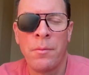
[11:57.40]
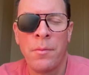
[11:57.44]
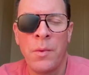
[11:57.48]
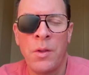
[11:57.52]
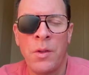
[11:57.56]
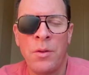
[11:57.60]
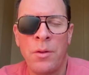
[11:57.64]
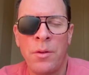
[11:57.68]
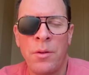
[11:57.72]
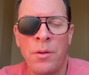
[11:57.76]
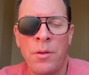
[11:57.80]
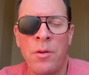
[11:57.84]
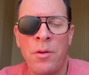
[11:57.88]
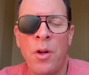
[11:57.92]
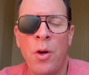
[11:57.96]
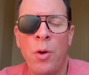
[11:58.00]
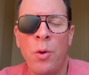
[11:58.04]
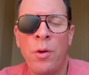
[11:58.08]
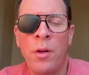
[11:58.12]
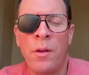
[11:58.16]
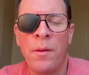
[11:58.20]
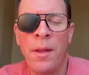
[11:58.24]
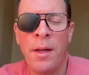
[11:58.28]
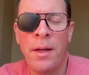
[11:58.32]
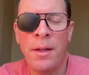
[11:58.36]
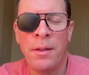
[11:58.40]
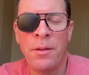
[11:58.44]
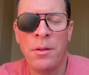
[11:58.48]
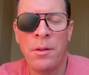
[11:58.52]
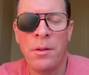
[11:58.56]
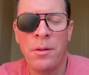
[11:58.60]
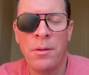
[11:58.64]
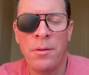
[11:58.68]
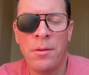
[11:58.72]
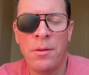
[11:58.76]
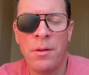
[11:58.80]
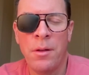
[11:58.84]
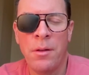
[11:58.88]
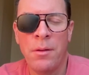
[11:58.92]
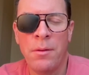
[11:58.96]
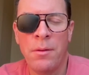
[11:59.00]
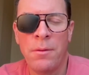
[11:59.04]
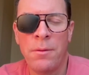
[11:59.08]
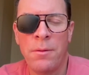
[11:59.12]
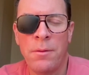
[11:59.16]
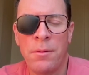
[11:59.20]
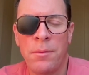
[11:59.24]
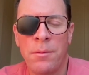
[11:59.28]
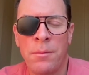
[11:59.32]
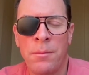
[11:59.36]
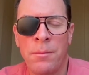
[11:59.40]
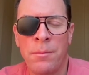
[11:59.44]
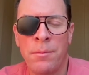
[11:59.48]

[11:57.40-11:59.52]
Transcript: And just noting that to yourself,